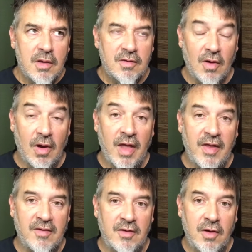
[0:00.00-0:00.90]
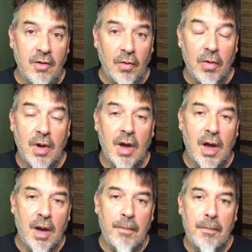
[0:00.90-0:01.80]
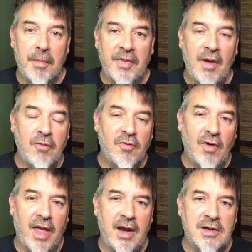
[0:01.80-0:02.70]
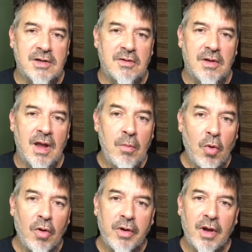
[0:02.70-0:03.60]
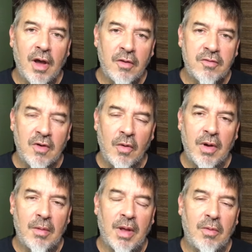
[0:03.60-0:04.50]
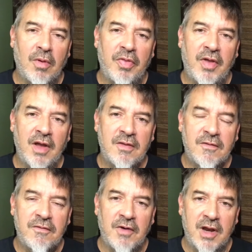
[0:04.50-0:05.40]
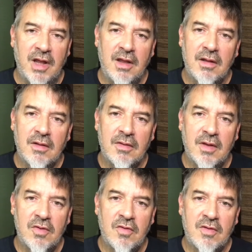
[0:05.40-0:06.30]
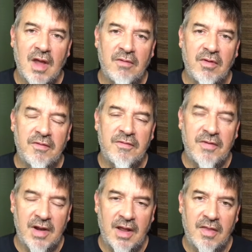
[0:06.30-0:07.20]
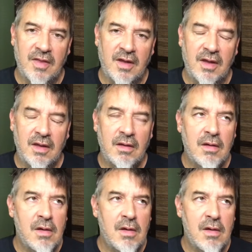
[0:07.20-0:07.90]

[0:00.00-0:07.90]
So a lot of that's new. Um, but that was related to emerald also. And I'm like, well, that's funny. That's just kind of a funny thing.